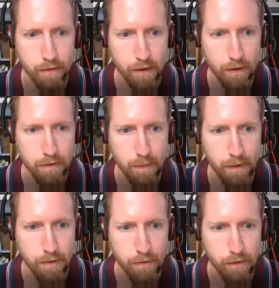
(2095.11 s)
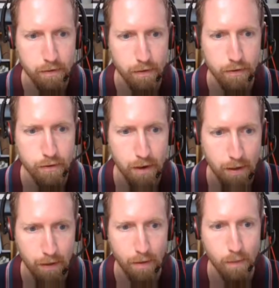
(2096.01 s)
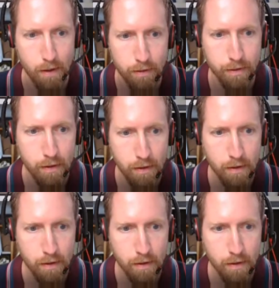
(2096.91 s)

a good asset maintenance register, and share that with,